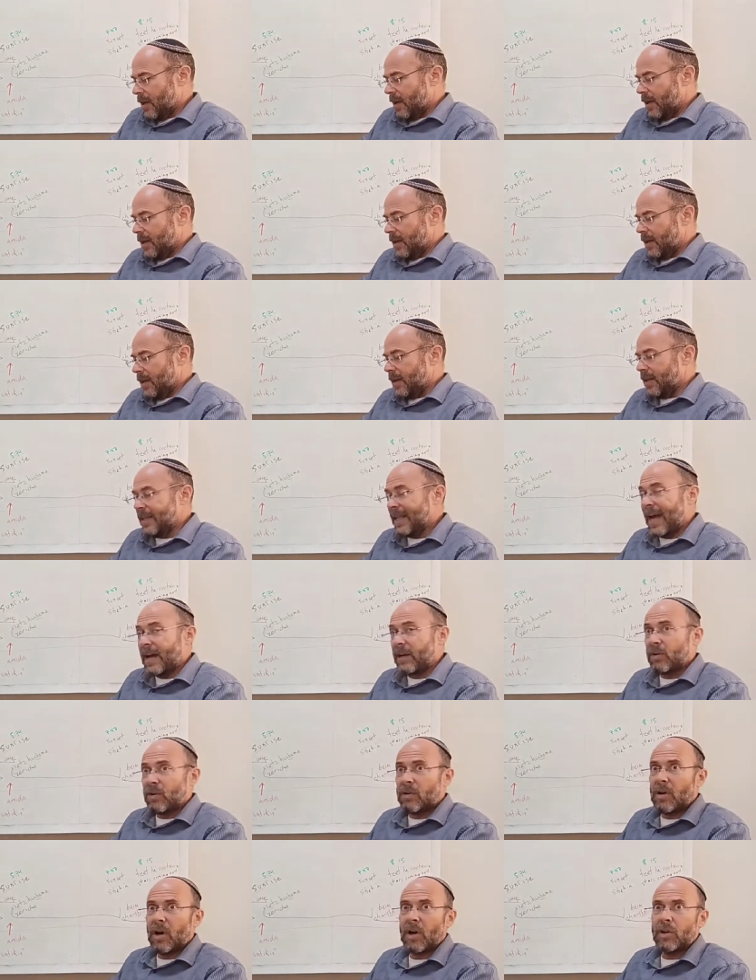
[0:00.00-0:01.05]
in
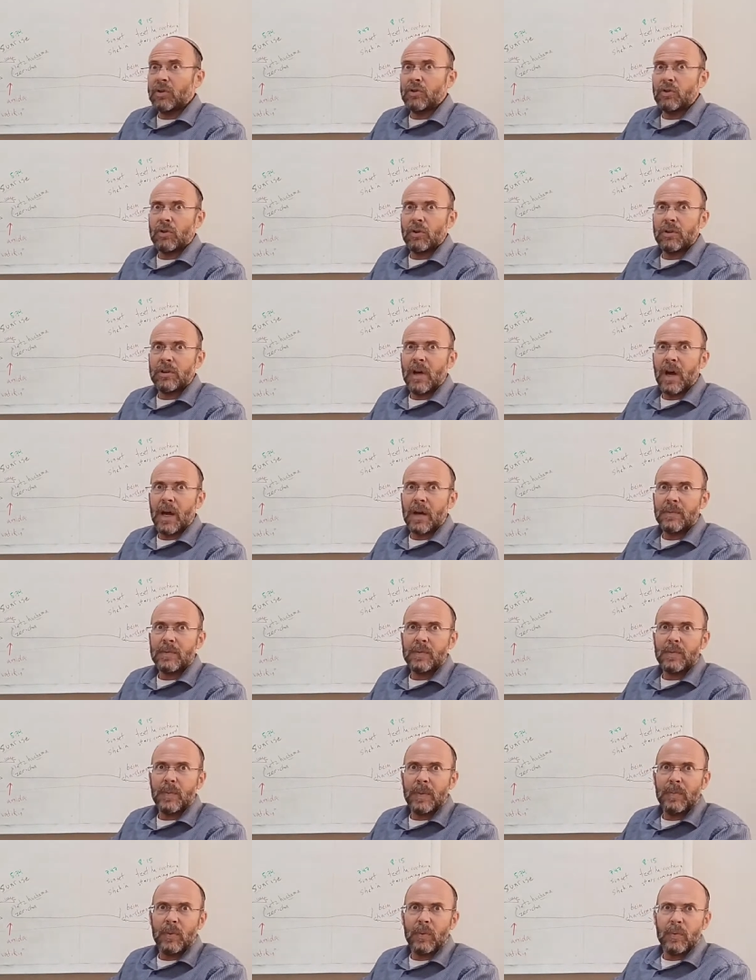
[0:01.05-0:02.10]
agricultural times,
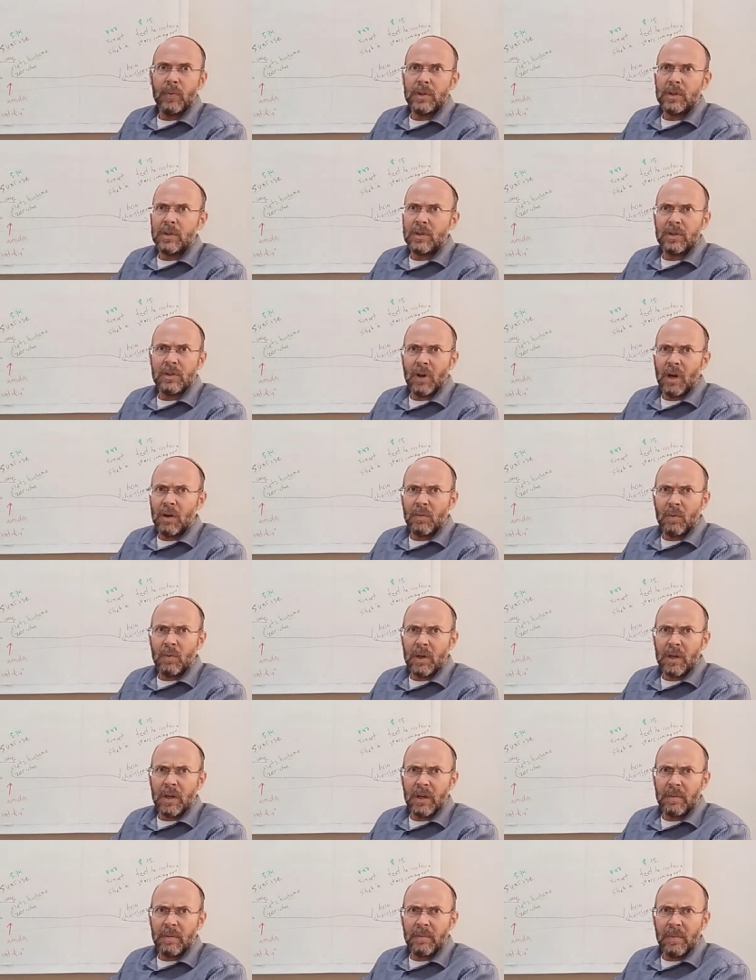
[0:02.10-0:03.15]
people would start
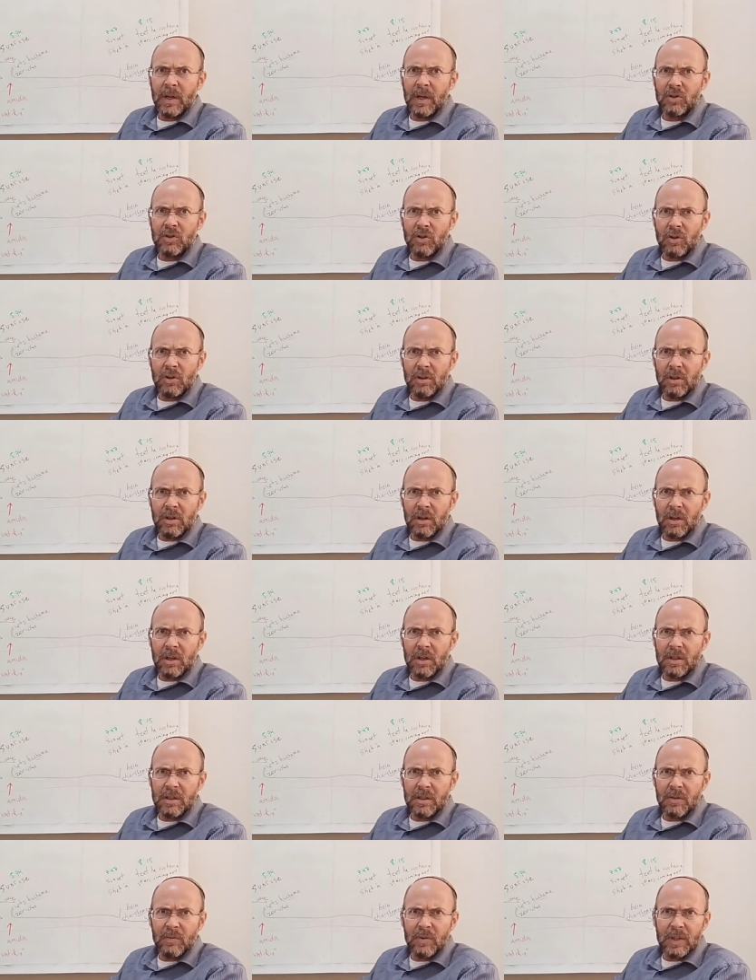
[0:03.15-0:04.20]
working much earlier
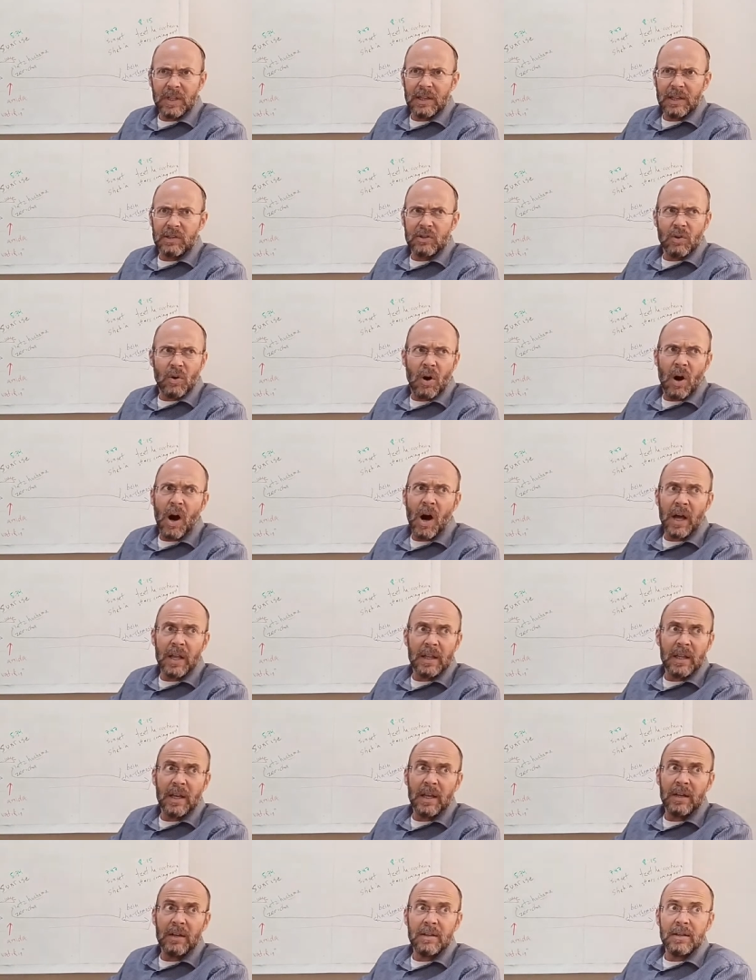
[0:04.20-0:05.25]
because it would get so hot
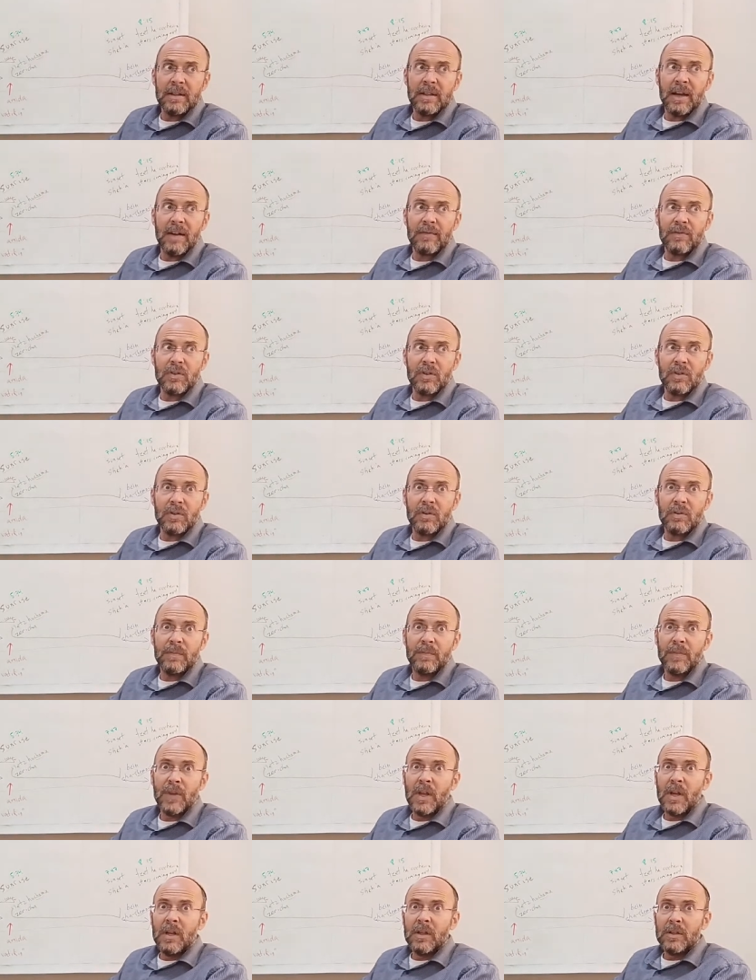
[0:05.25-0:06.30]
later in the afternoon.